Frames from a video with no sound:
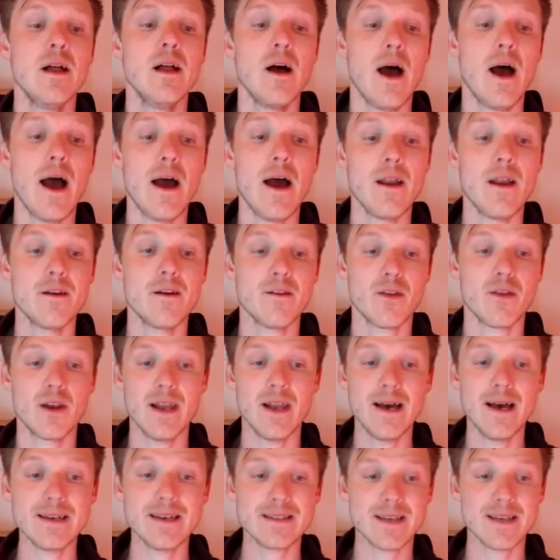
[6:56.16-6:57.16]
And the
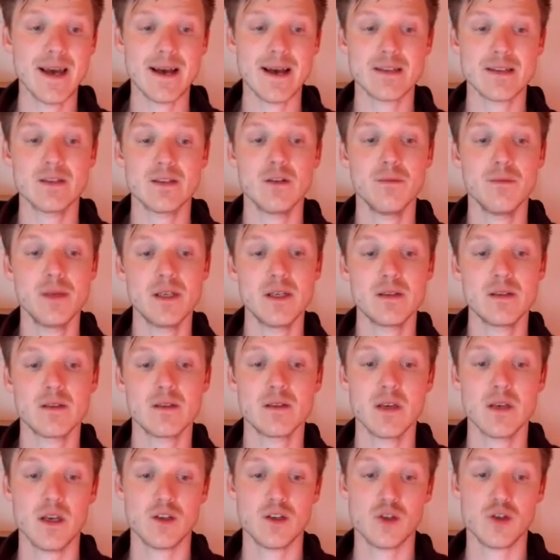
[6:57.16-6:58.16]
last axiom is
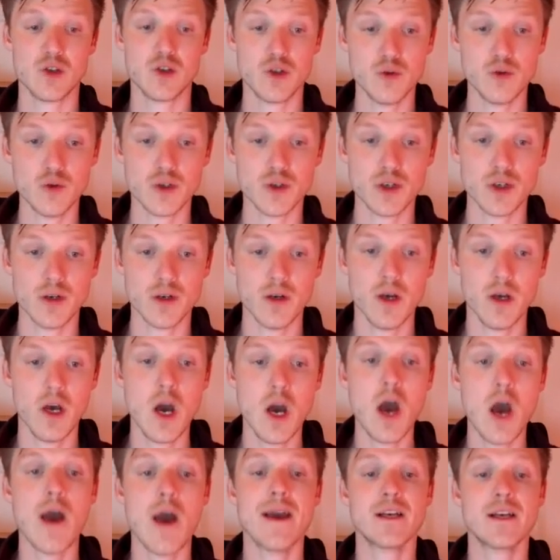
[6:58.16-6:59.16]
exclusion.
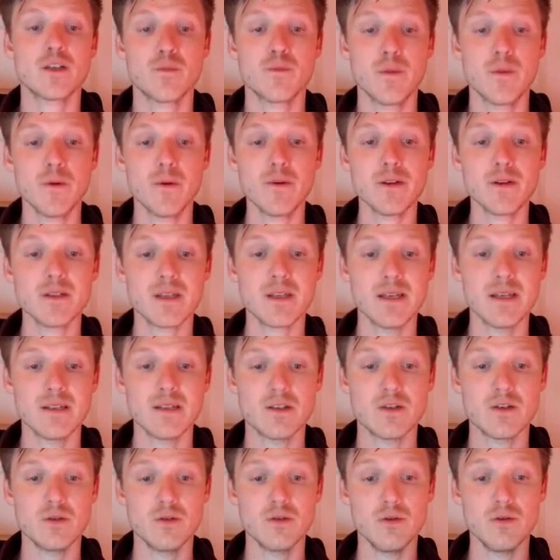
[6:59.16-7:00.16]
Experience
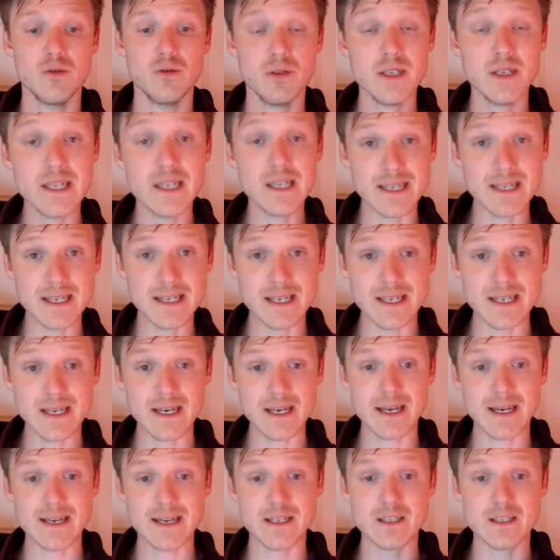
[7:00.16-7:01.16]
is unique.
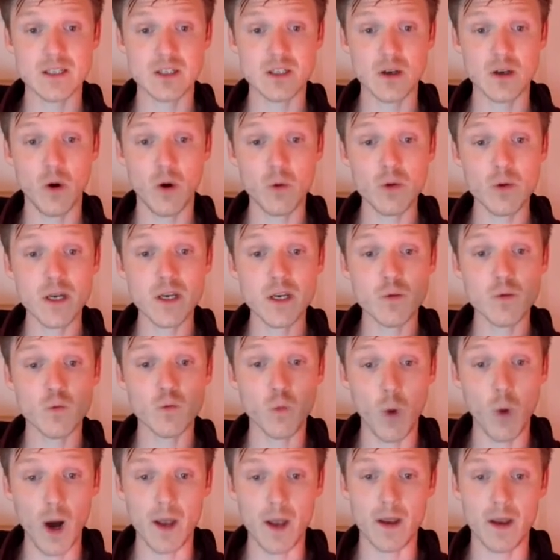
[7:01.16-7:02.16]
It is only
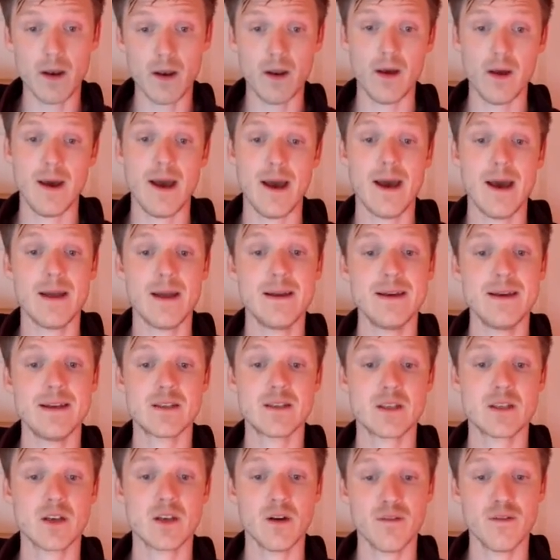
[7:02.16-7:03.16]
one, and it's
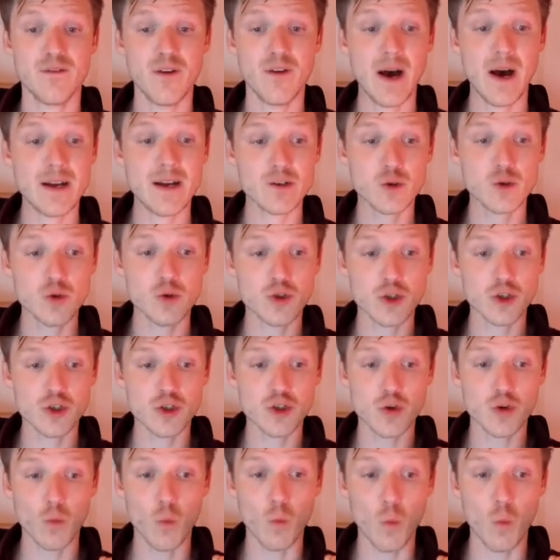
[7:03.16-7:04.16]
confined to
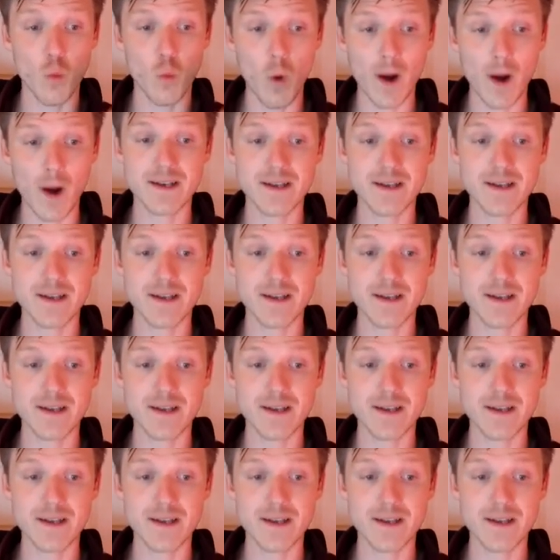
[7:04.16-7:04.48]
just one